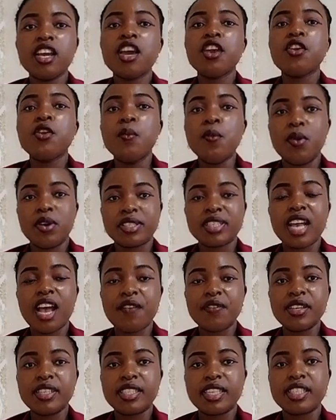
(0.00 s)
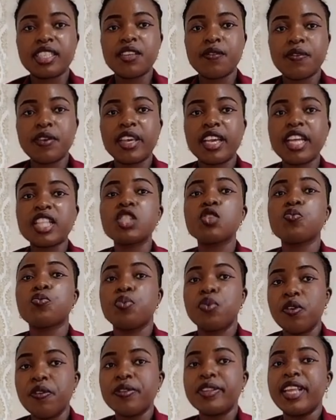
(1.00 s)
you must have a certificate to
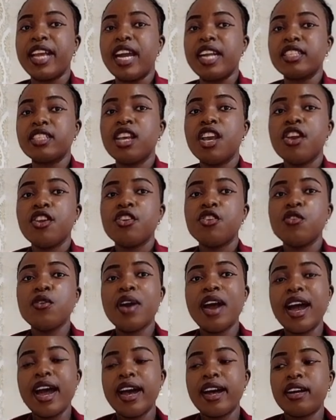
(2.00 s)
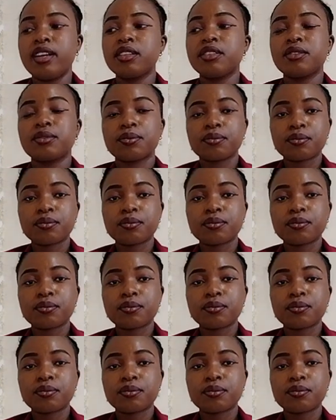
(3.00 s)
prove that you are